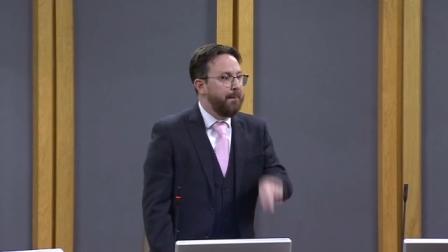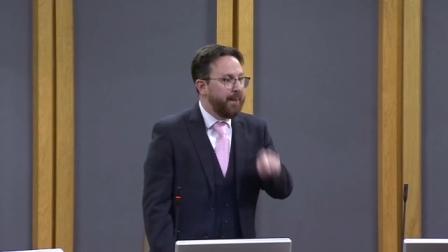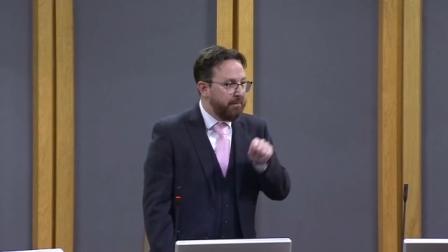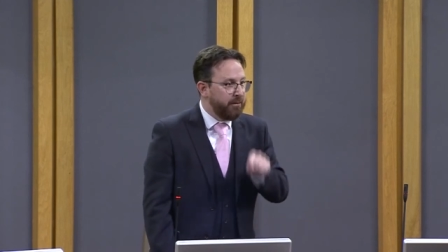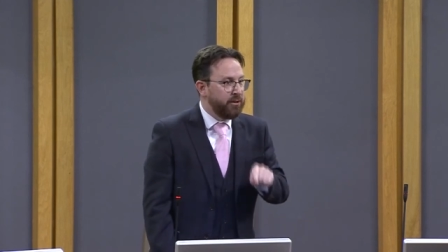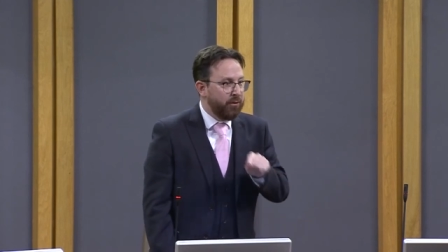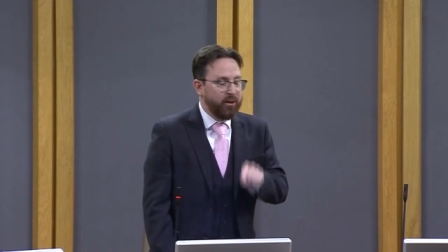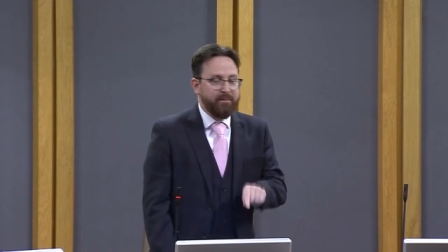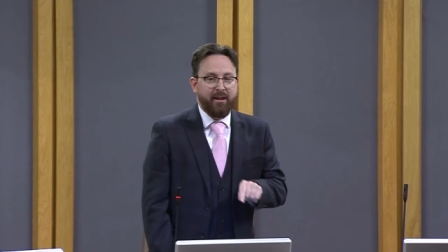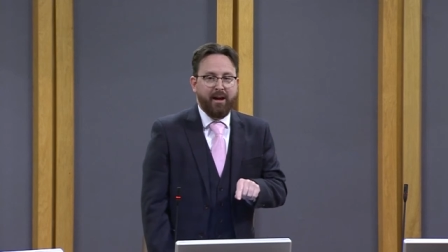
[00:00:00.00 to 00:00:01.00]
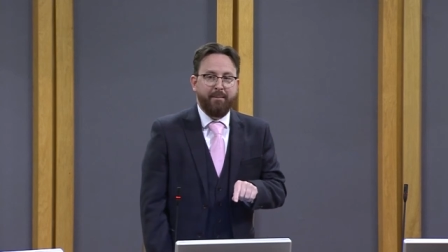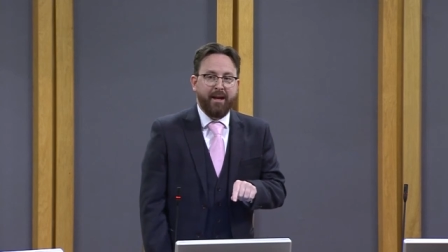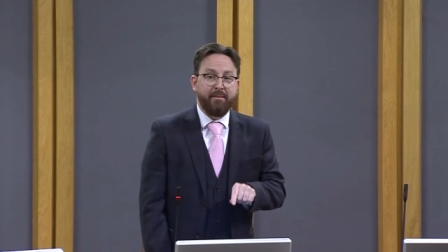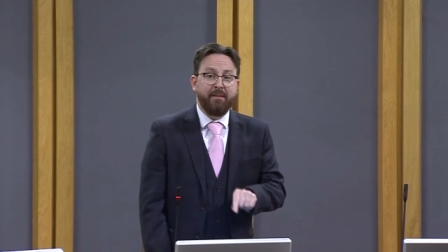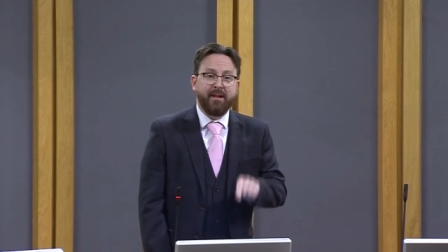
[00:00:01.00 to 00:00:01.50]
People talk about that
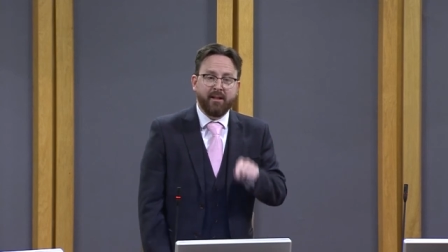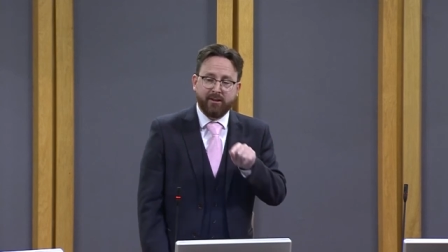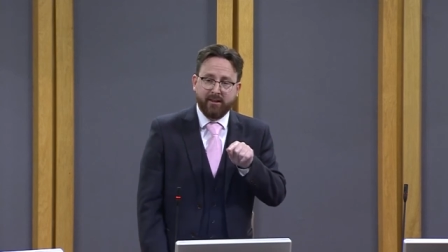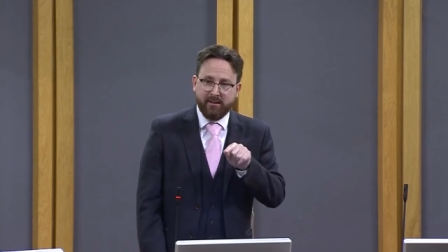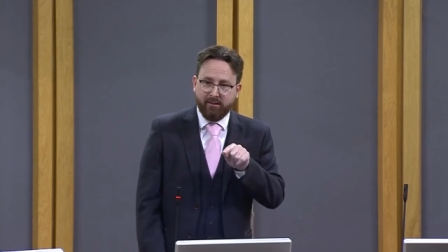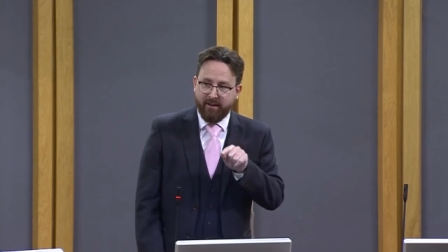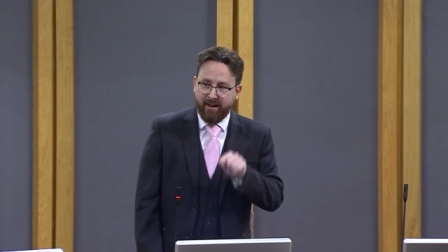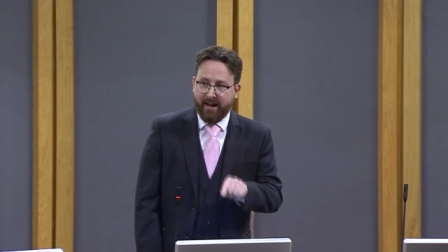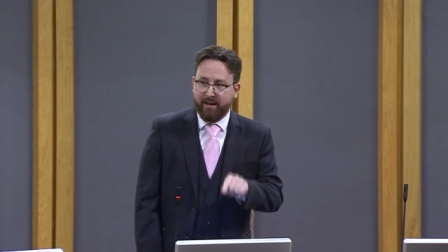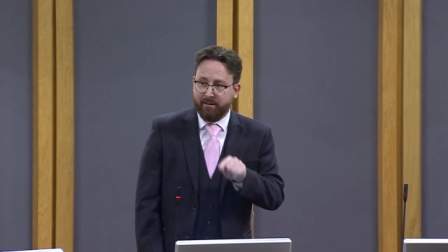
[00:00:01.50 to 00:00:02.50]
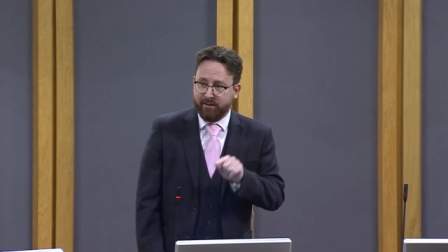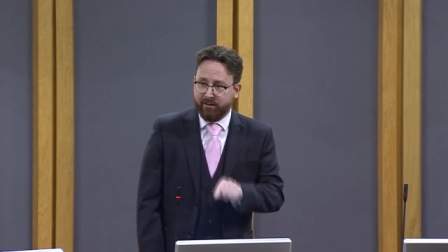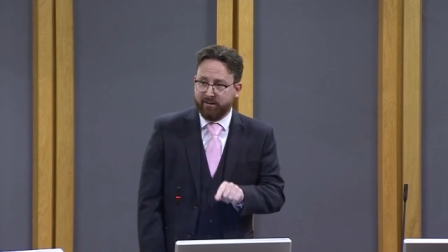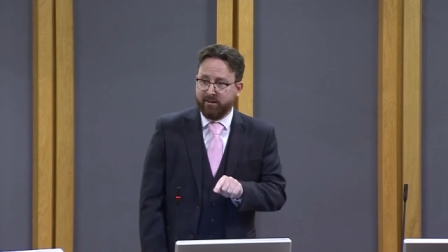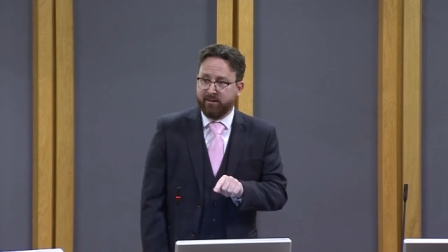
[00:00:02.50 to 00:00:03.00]
paper because it is a reliable and
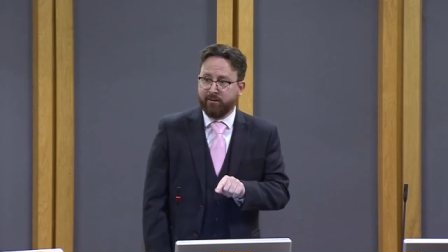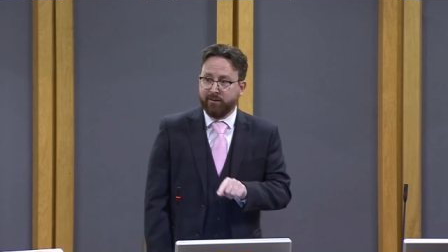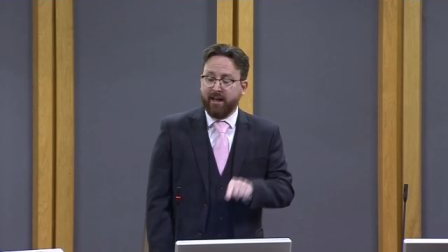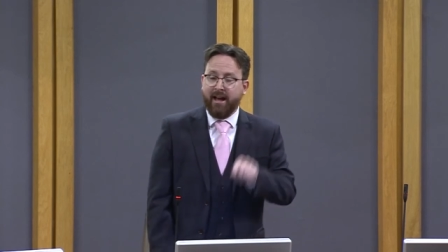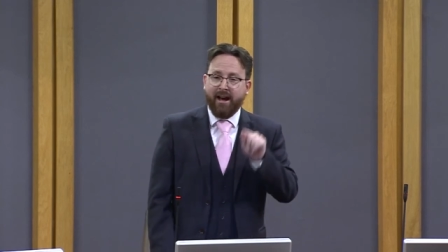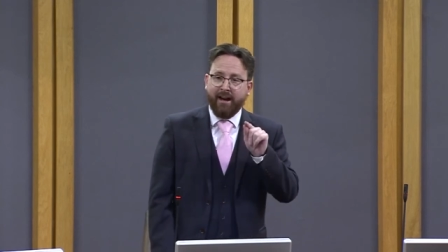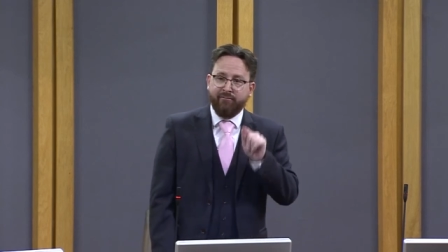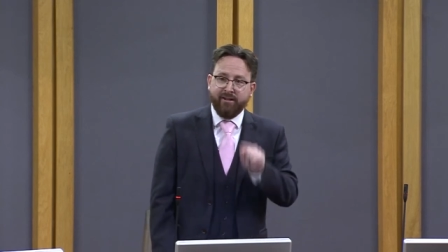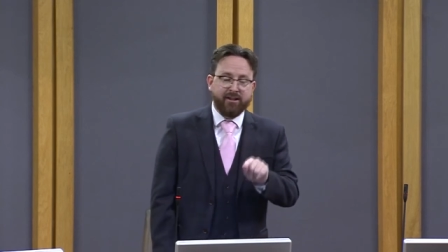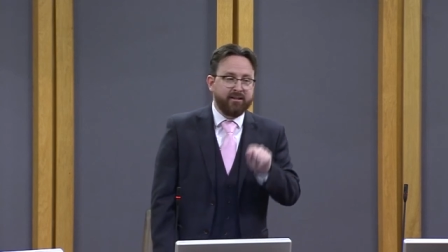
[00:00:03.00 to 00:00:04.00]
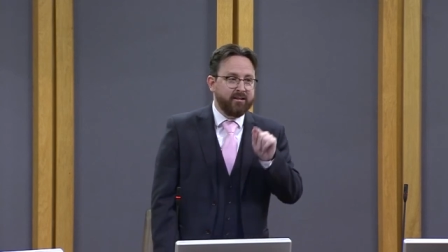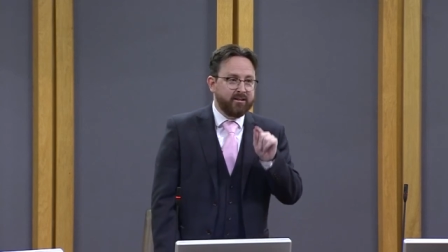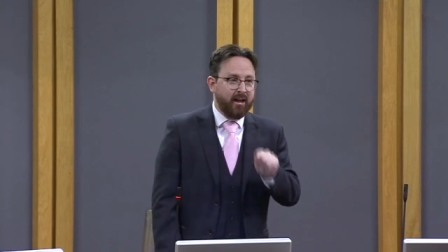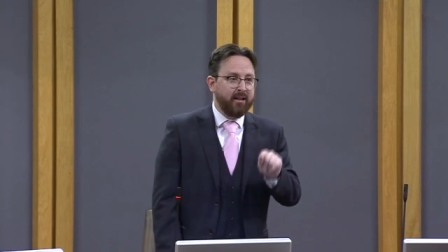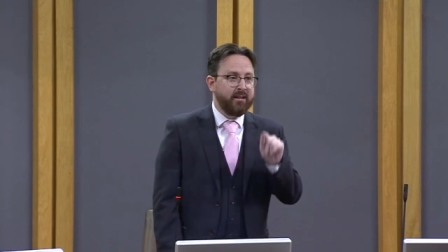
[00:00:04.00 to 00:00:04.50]
trusted source. And Richard is
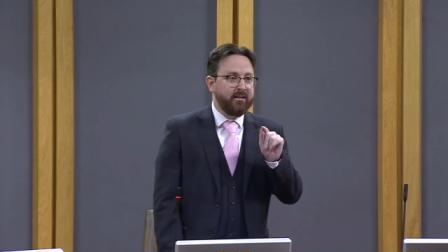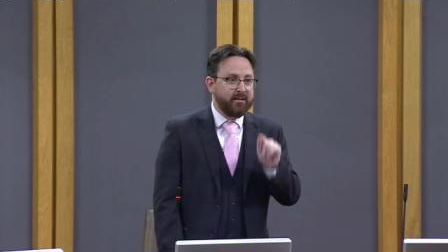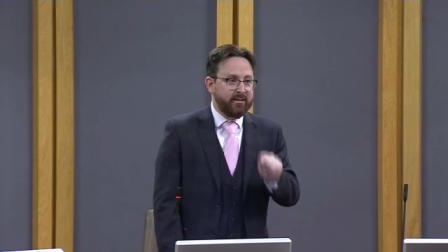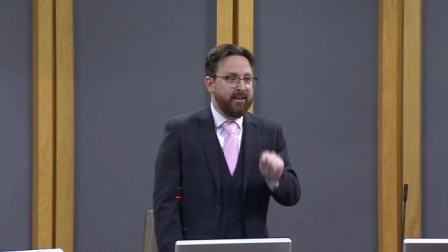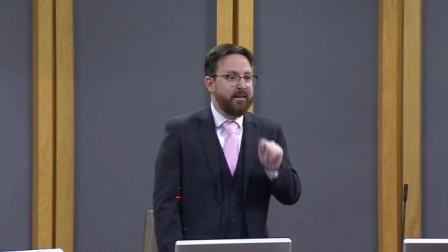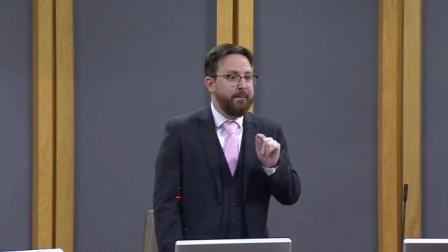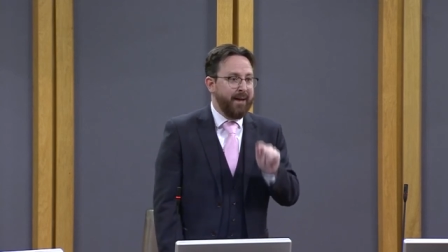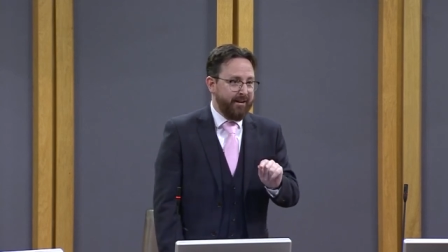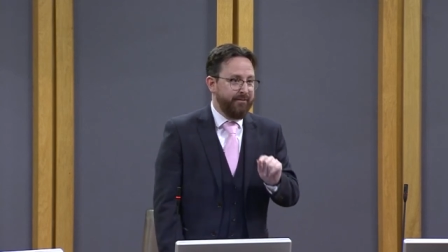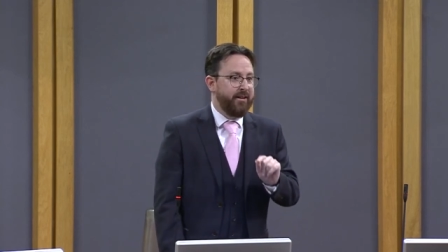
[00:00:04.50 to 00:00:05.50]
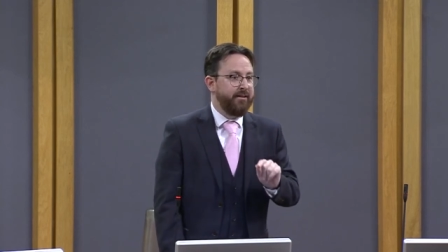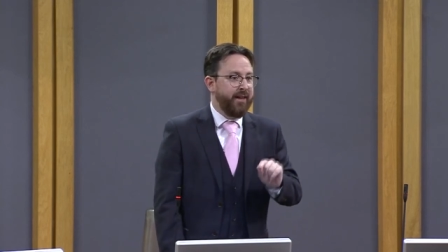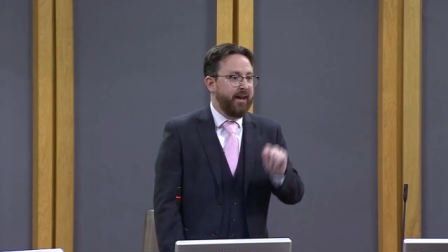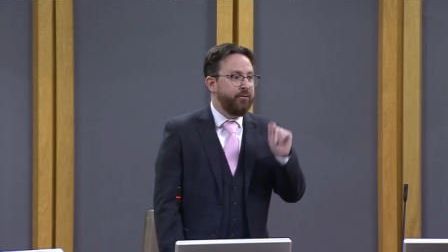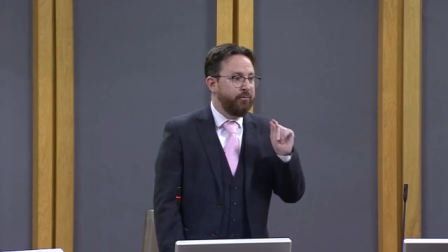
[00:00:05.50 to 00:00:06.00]
starting to see the benefit of
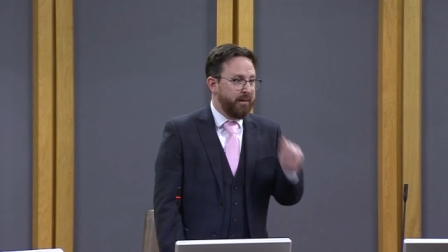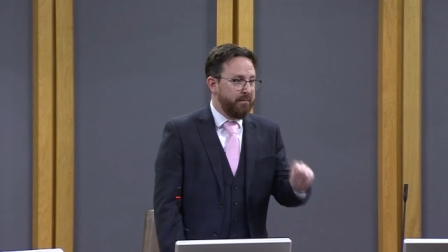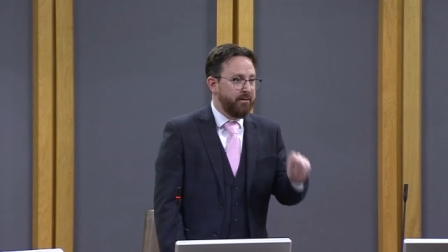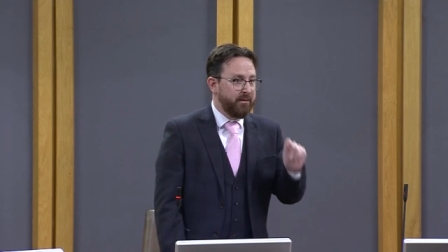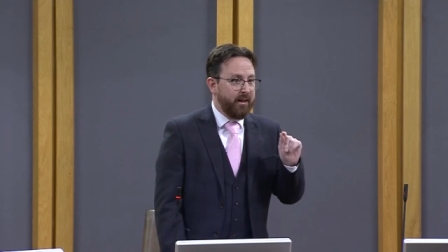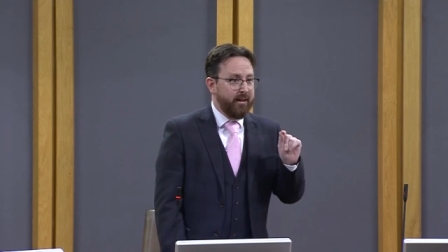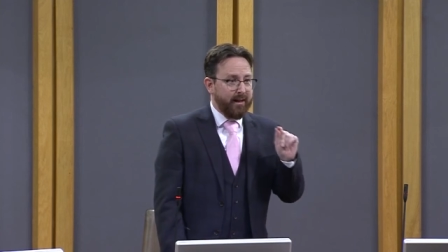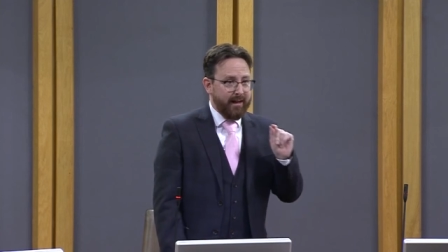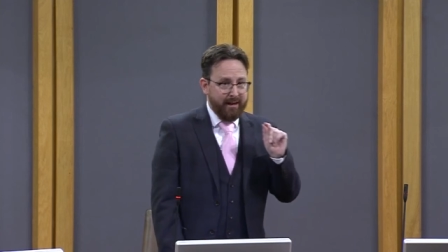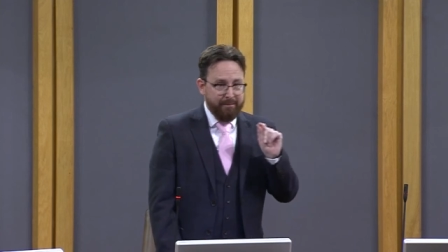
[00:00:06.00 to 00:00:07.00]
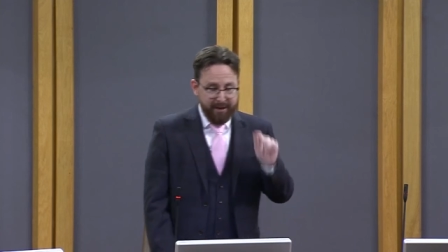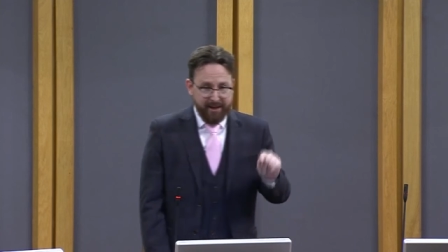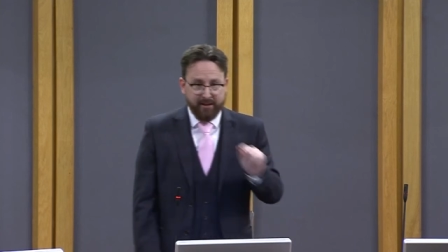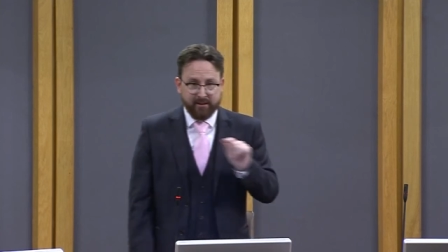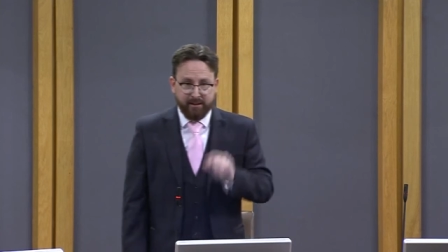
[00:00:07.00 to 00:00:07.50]
that through people
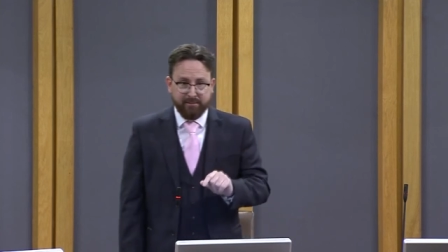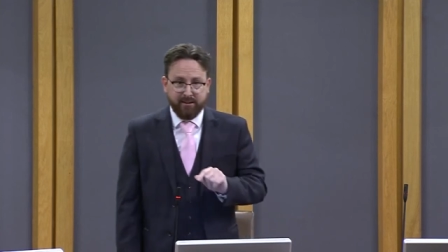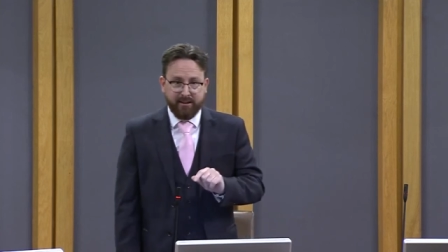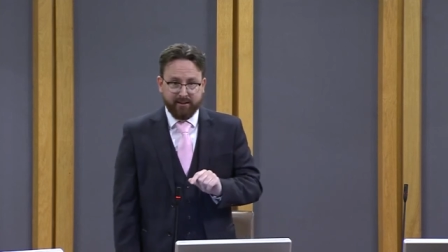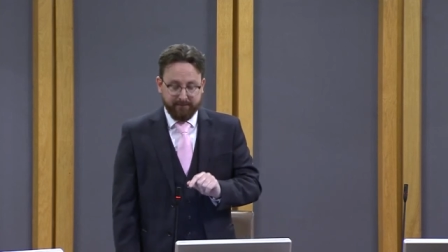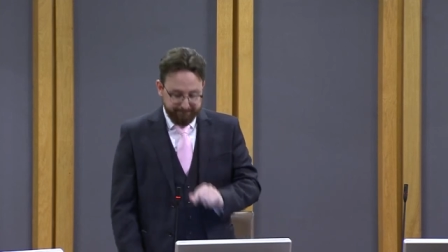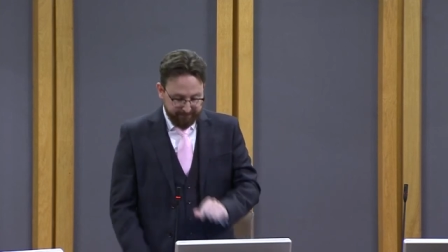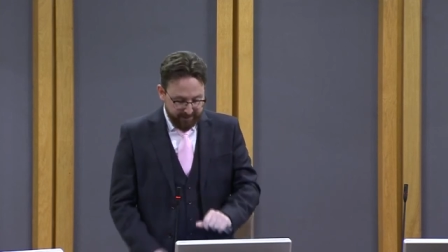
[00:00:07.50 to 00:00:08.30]
paying subsidies,